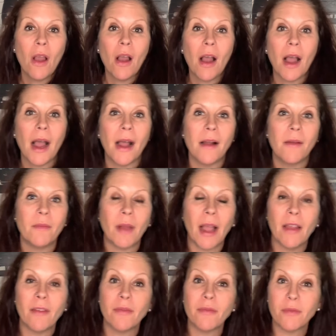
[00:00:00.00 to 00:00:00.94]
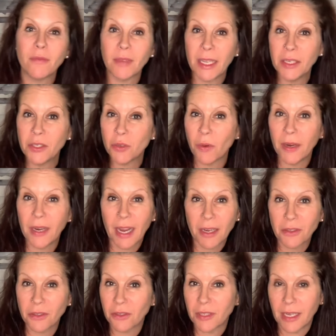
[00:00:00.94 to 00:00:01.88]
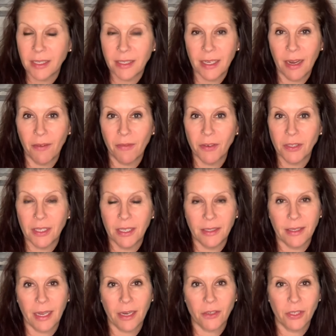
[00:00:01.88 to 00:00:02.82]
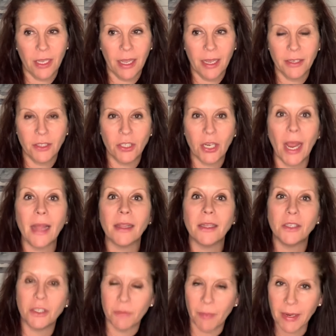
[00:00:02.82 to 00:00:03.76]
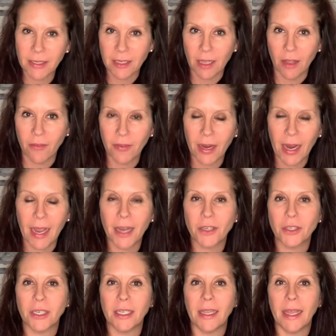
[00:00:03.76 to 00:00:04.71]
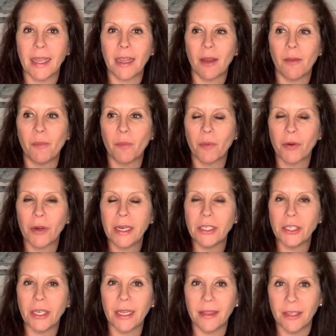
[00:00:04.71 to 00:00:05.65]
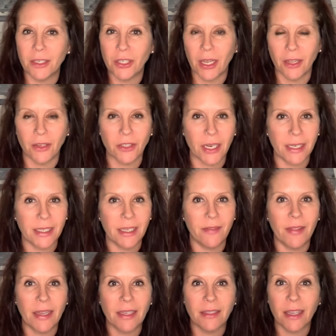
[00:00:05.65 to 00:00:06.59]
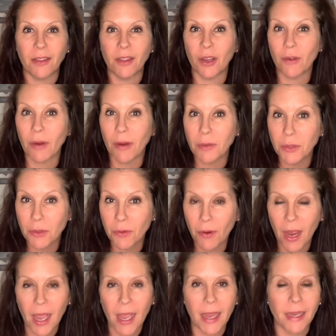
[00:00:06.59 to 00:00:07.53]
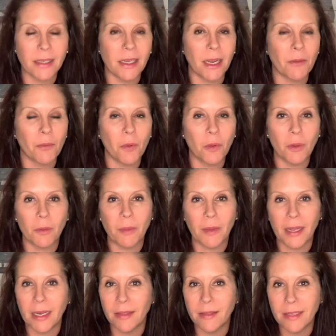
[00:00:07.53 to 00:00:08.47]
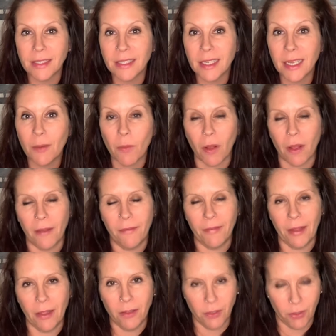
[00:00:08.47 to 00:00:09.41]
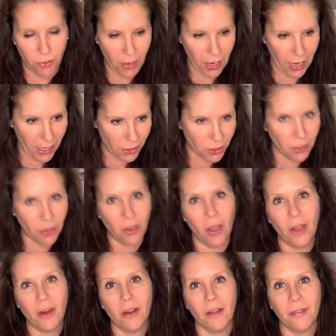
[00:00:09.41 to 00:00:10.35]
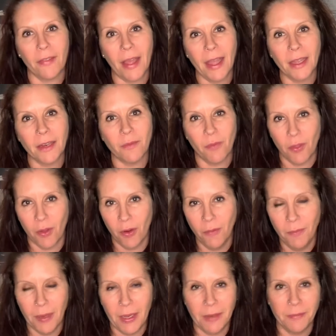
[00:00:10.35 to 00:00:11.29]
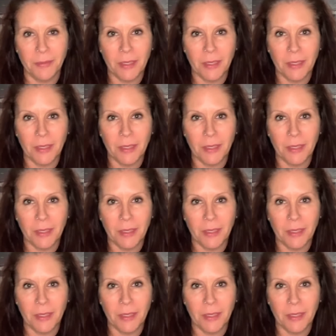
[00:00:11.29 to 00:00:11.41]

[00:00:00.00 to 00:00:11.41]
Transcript: I've enjoyed exercising ever since. Actually, I've challenged myself and I actually like appreciated the challenge. I did things like the gross grind. I rollerbladed the seawall. I fell and crashed a lot on that though, but